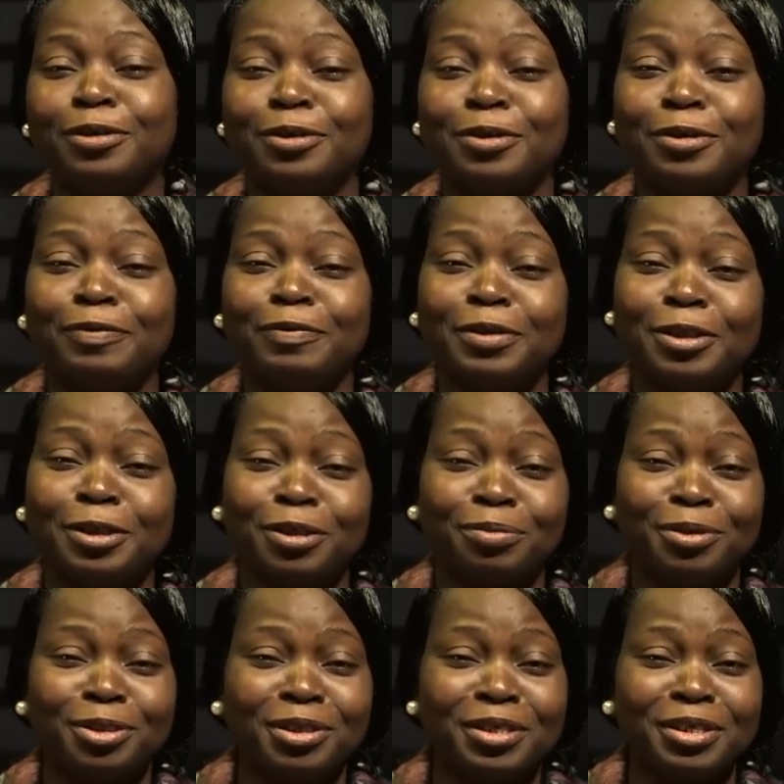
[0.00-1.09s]
to God for this
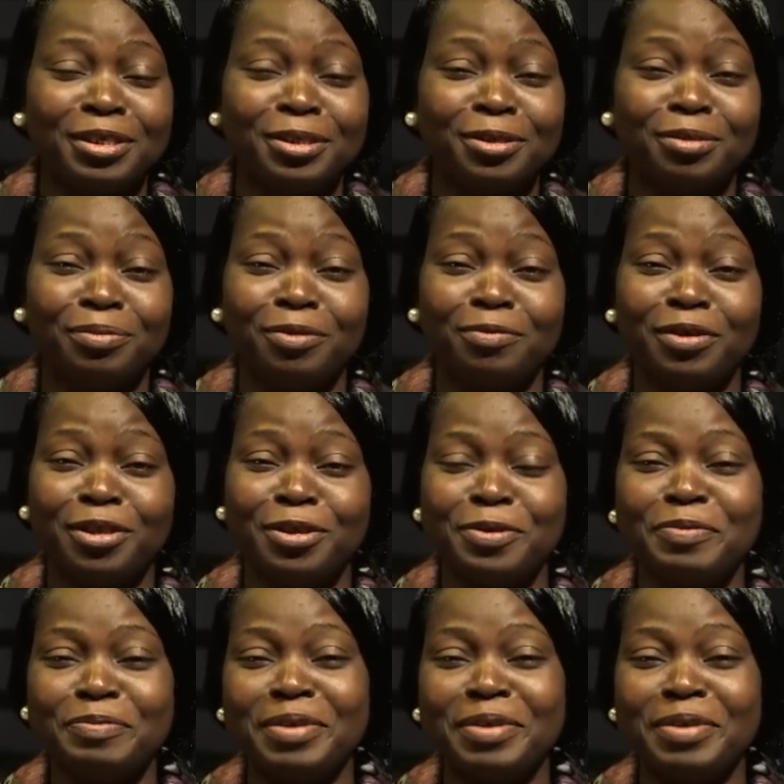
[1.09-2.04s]
opportunity to be with you.